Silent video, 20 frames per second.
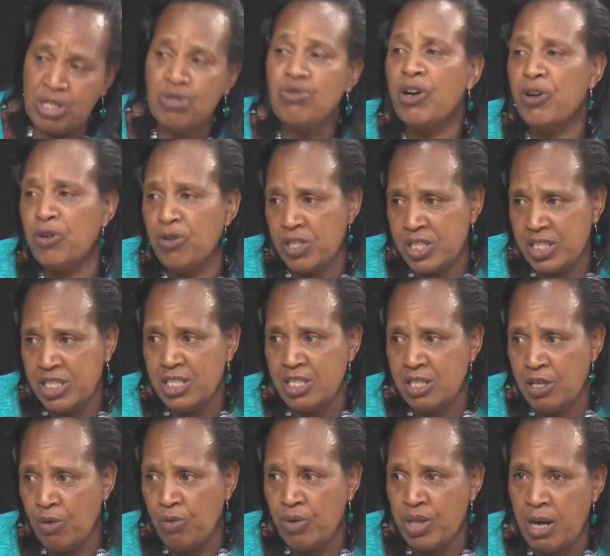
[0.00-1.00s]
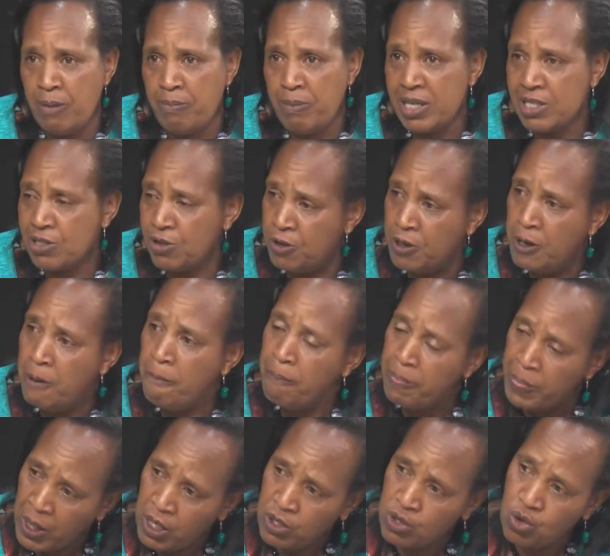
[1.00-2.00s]
You are not sitting with a person.
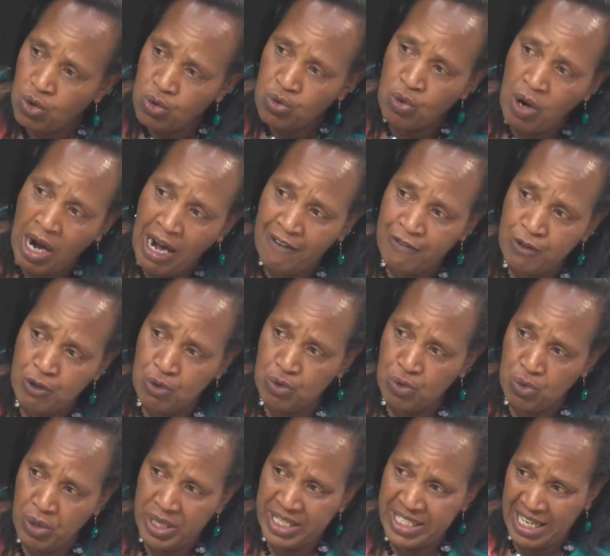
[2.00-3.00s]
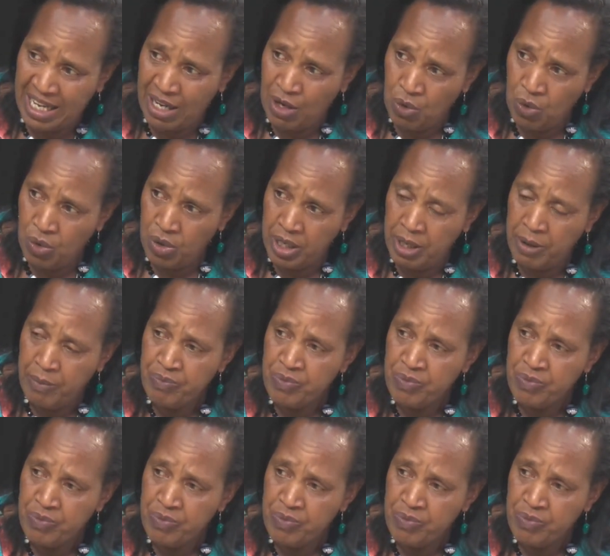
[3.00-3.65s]
So you have to do it alone.